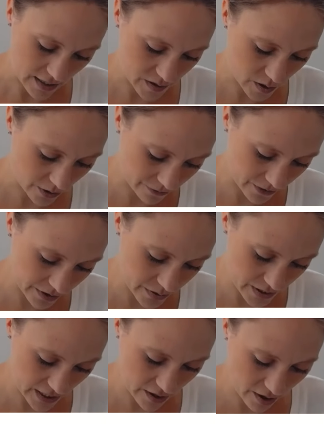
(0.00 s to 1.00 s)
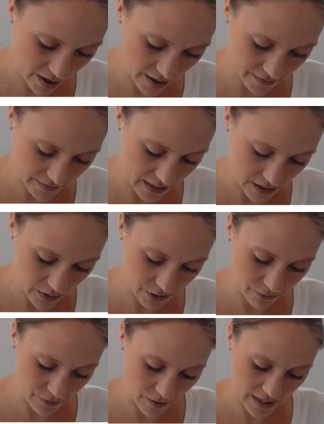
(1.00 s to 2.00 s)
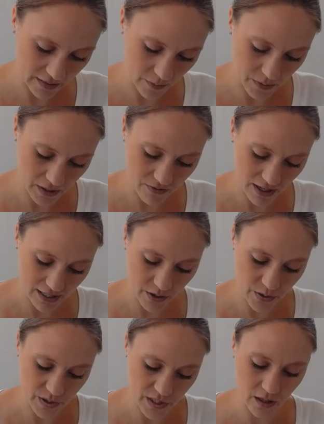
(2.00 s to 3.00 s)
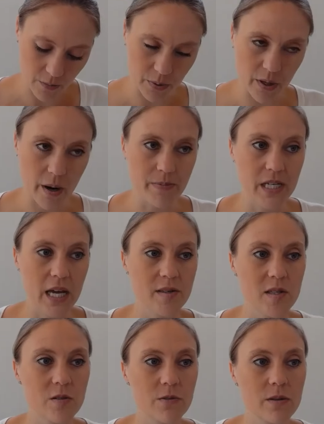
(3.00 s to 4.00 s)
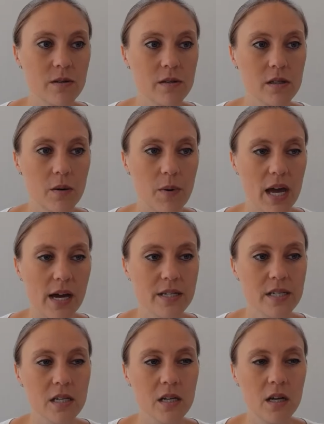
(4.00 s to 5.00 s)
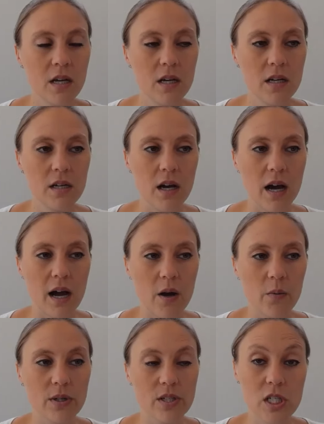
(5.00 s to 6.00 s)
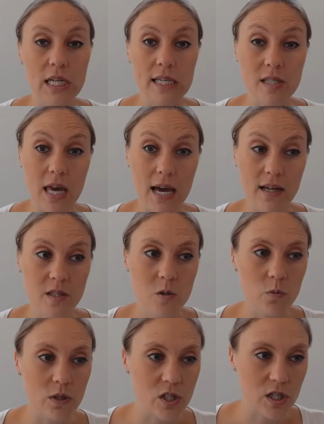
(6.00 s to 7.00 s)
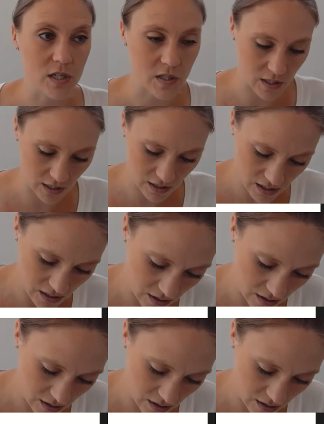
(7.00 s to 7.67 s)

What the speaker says: So if you're using R, then you can find the p-value using the prop test command, which takes X, which is,